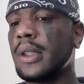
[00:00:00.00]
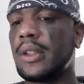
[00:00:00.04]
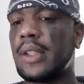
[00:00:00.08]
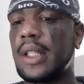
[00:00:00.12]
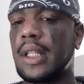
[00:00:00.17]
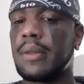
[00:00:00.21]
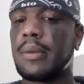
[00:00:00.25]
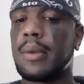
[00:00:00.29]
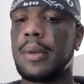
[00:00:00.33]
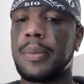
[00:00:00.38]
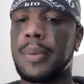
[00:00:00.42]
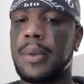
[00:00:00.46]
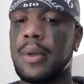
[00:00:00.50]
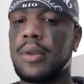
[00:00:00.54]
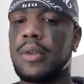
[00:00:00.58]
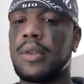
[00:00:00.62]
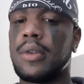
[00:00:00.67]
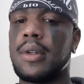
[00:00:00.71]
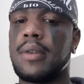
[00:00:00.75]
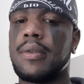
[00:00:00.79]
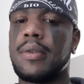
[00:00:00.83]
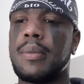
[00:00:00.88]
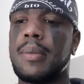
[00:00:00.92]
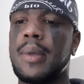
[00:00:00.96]
It has my
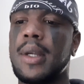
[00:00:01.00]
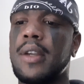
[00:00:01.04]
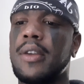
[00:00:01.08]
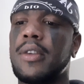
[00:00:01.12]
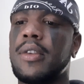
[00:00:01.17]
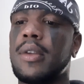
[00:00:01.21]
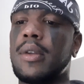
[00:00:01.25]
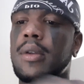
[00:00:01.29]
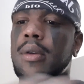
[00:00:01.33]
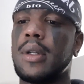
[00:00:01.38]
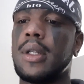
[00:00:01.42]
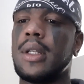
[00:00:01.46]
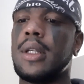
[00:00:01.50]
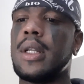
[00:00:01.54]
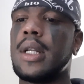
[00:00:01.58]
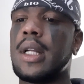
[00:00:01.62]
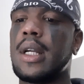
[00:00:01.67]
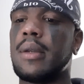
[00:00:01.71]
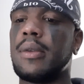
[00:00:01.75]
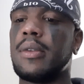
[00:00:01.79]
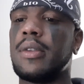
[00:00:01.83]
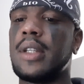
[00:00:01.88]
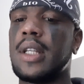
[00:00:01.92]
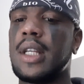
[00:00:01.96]
personal information on it. You know
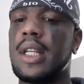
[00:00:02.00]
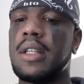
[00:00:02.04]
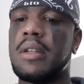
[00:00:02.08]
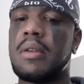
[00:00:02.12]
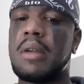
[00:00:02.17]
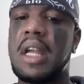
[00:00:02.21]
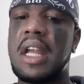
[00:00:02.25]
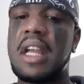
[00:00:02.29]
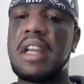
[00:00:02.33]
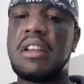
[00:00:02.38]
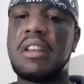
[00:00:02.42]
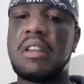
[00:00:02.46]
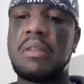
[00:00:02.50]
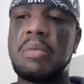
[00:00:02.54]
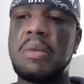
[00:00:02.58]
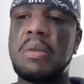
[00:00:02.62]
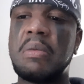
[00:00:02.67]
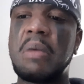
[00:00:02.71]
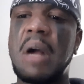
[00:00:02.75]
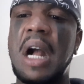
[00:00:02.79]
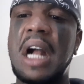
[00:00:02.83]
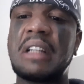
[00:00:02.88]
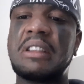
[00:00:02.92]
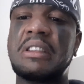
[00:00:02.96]
what I'm saying? You agents be
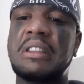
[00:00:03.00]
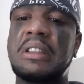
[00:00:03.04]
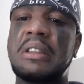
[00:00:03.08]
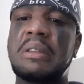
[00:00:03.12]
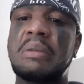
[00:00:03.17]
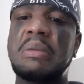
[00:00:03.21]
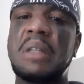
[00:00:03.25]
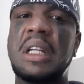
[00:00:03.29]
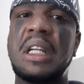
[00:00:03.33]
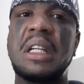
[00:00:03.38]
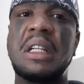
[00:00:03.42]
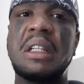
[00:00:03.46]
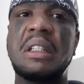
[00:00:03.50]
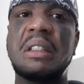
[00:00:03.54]
watching, man.